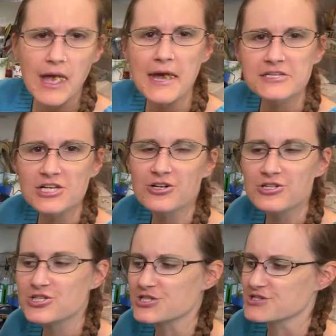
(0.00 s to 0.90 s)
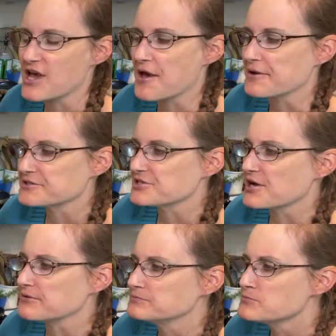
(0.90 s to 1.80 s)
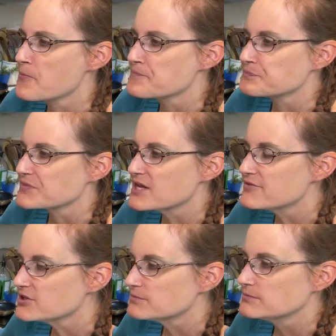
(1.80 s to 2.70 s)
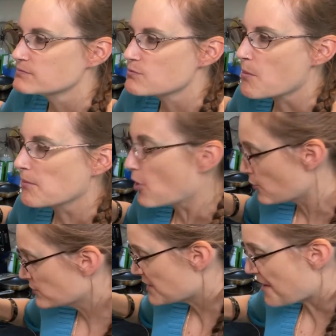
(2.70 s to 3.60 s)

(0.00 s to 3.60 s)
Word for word: Eggs are not just eggs, like even only